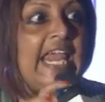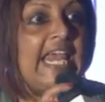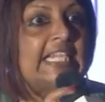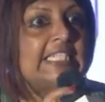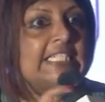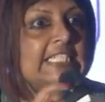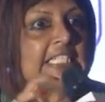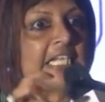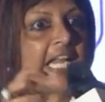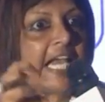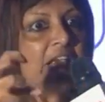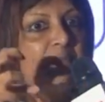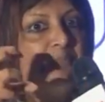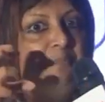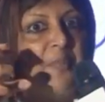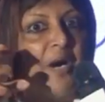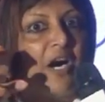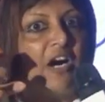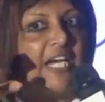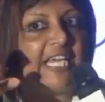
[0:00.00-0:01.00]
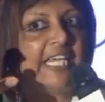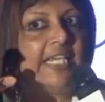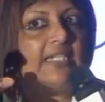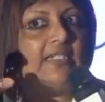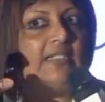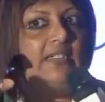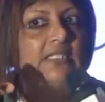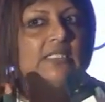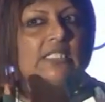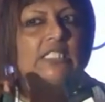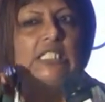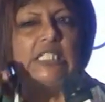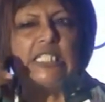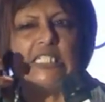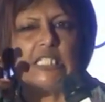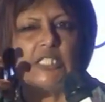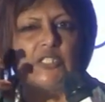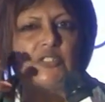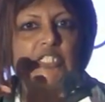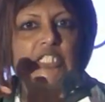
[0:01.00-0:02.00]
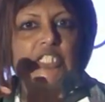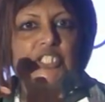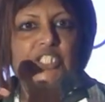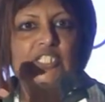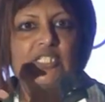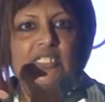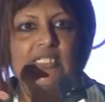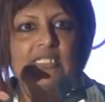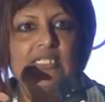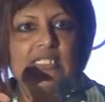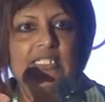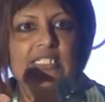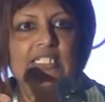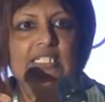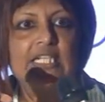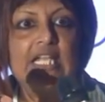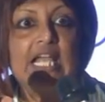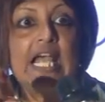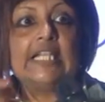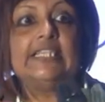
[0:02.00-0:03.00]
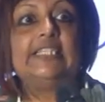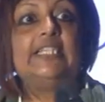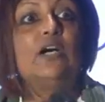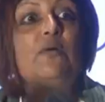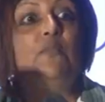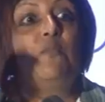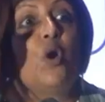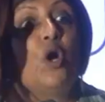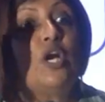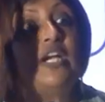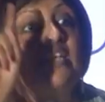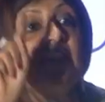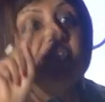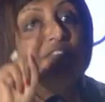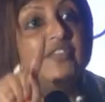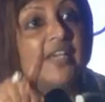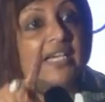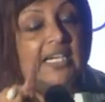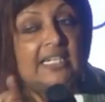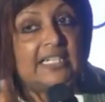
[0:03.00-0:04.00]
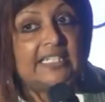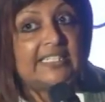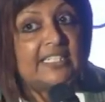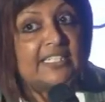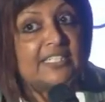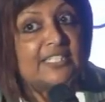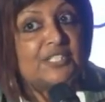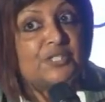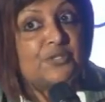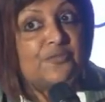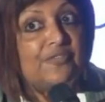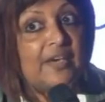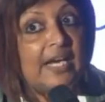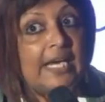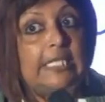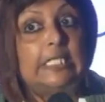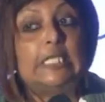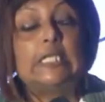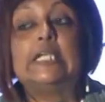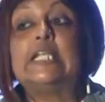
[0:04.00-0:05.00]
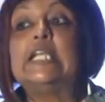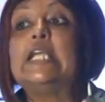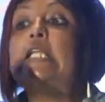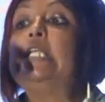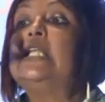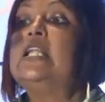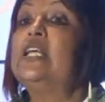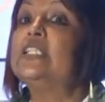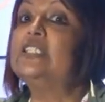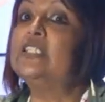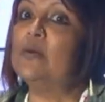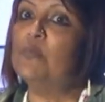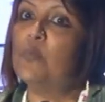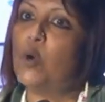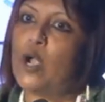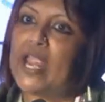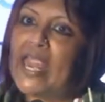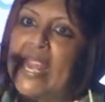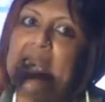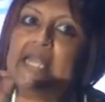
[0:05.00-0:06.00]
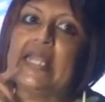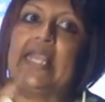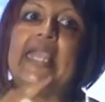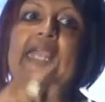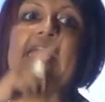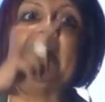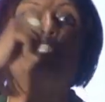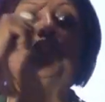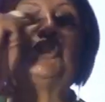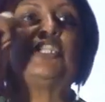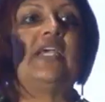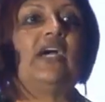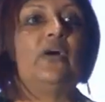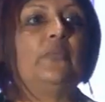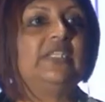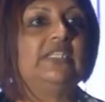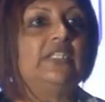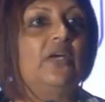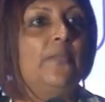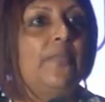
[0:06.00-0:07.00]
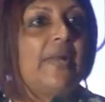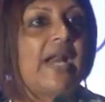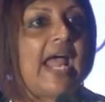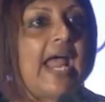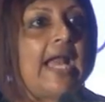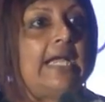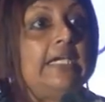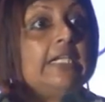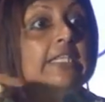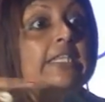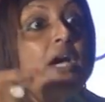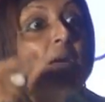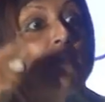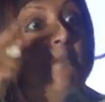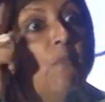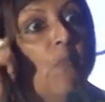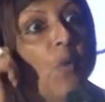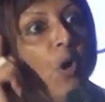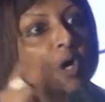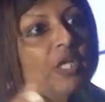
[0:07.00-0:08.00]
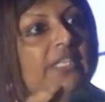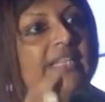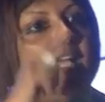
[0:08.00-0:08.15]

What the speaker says: it's like bargain hunting. It's like treasure hunt. The more difficult it is to find a deal, the more engaged they are with the brand, the more